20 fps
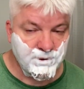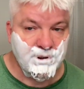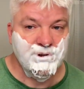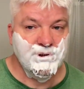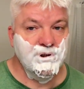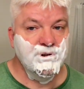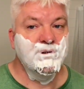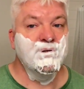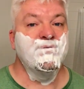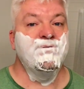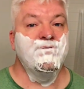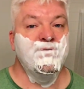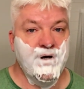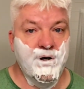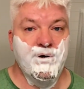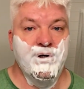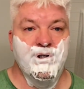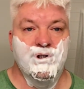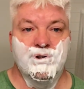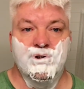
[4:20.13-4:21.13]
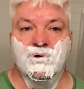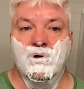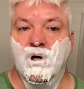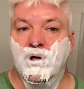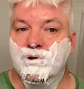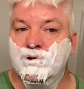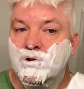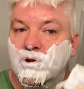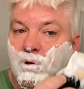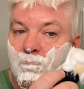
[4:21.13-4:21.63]
This is a very strong
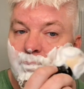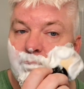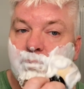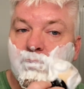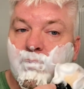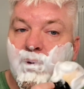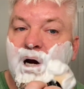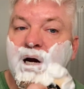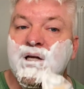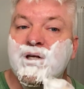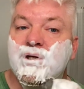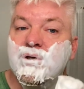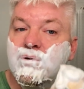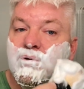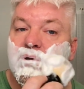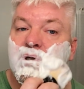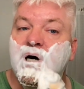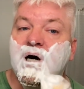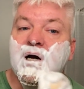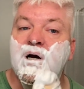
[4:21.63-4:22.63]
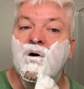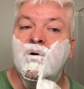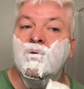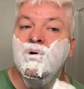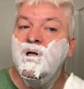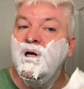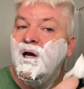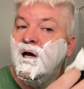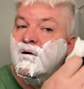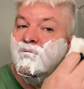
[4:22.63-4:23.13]
soap. Mind you, I
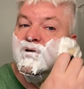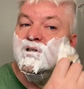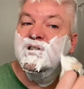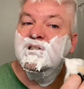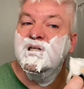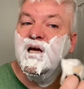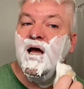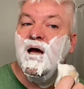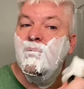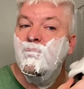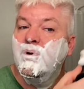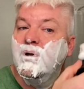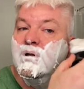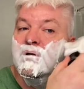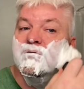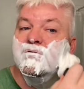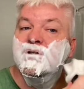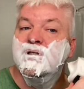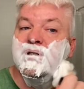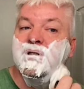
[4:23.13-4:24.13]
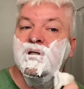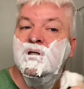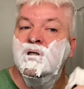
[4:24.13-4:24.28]
only have a sample of it.